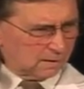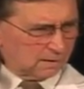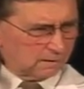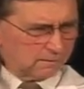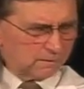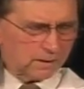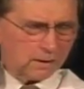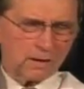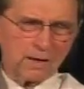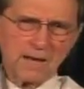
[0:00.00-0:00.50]

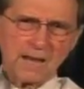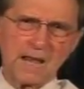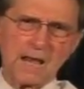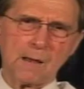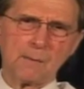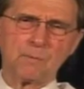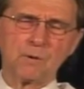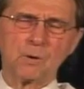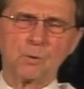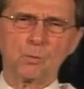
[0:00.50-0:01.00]
very
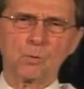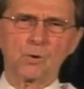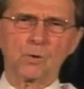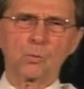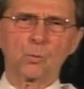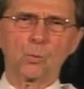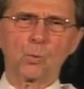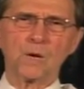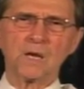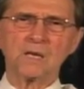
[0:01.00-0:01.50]
happy
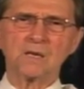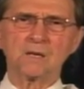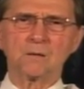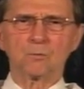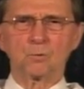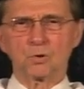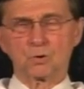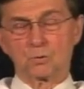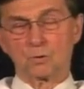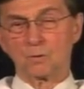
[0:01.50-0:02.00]
with wheat,
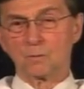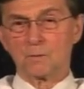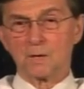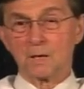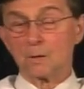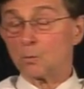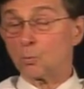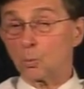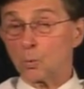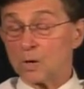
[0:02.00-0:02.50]
which would
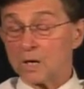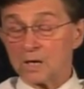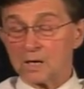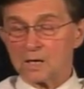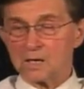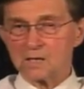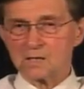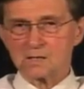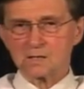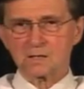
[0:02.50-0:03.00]
mean
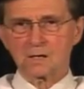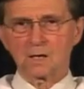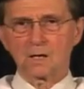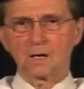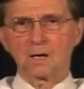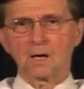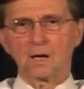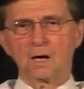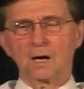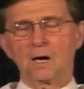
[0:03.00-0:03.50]
Wheaties.
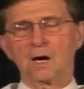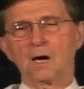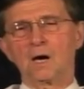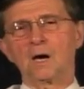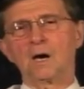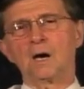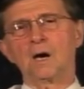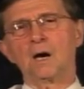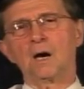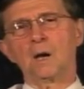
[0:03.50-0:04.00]

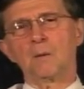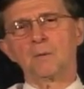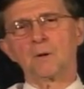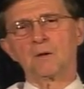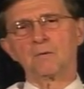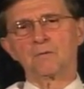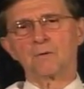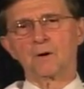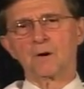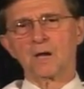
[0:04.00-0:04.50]
I'm
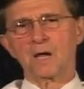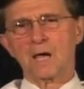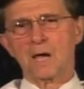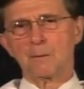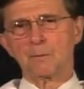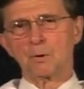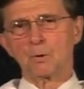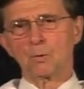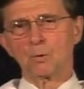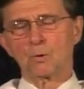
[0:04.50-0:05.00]
not very
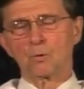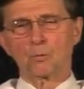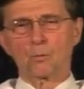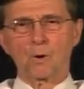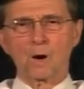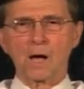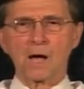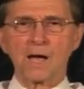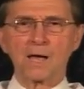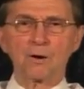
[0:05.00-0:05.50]
happy with
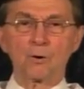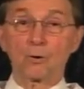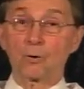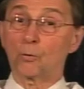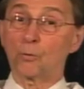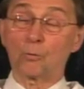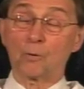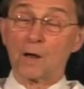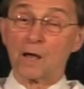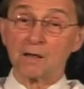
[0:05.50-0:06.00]
rye
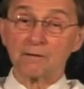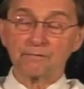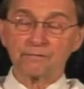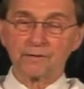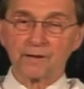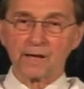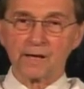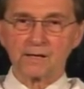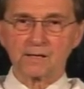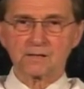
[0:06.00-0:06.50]
or rye
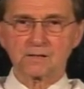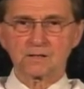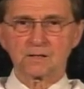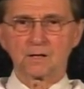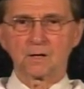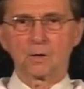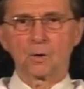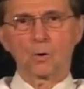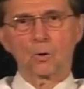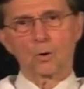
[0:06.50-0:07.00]
flakes
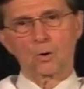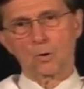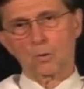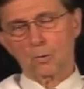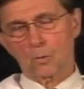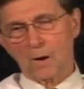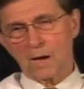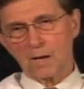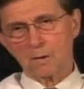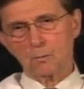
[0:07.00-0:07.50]
or
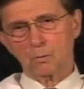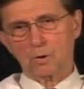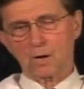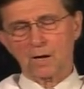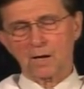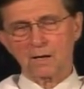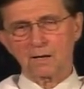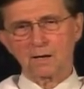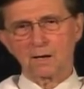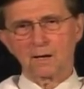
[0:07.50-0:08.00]
rye
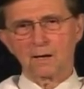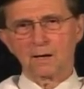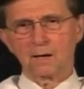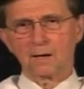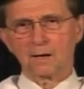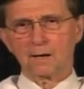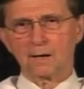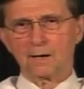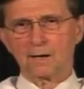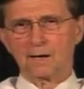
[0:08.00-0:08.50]
bread.
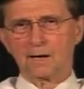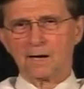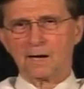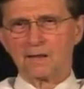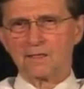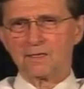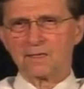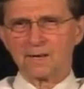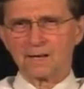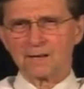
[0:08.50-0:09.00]

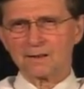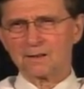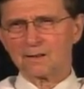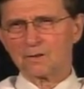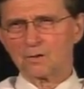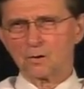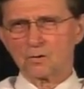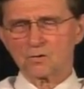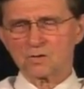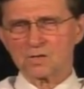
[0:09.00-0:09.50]
I think
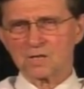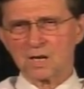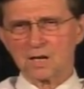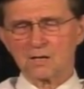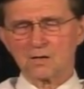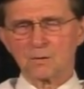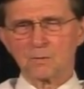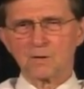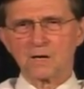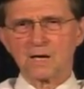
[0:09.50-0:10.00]
that those
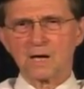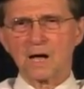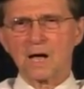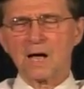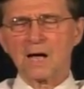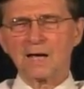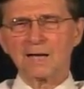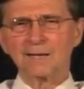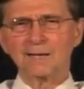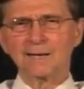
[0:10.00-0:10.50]
tend to be
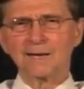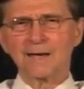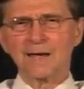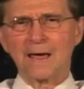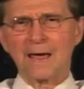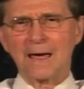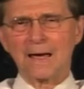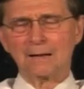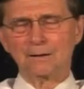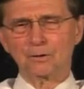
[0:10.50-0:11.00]
highly
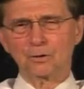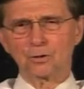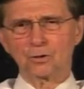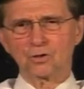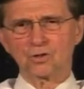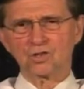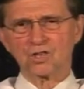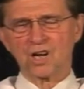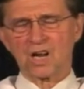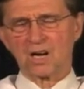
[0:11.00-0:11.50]

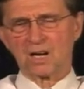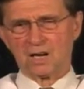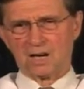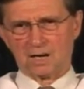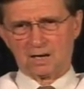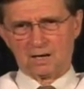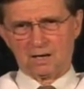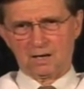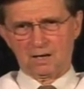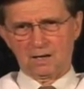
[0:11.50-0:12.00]

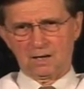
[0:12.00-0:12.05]
allergenic